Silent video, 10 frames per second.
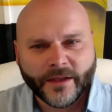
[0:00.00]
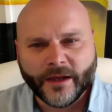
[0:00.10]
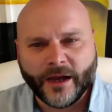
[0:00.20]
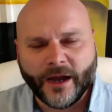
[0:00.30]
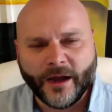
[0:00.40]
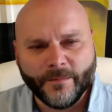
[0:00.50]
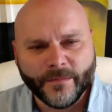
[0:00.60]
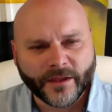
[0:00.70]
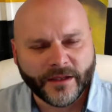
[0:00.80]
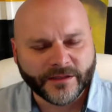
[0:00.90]

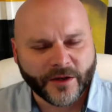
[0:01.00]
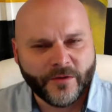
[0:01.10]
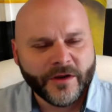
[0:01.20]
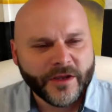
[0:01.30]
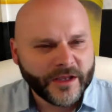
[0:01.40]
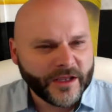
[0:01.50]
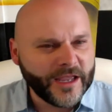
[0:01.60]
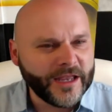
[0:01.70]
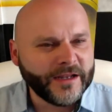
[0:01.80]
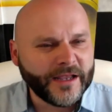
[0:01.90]
And so
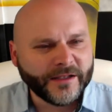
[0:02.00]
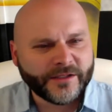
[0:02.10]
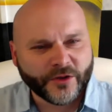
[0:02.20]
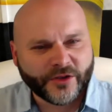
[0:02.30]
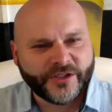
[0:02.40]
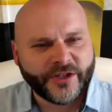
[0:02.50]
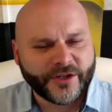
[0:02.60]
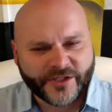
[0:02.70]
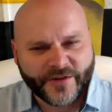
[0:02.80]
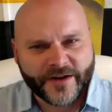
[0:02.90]

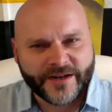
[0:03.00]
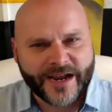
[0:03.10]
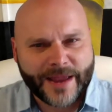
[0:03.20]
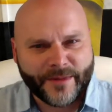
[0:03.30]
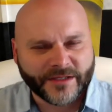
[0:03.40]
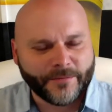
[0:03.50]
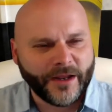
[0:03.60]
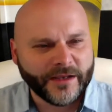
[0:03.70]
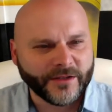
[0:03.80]
there's different dynamics in place.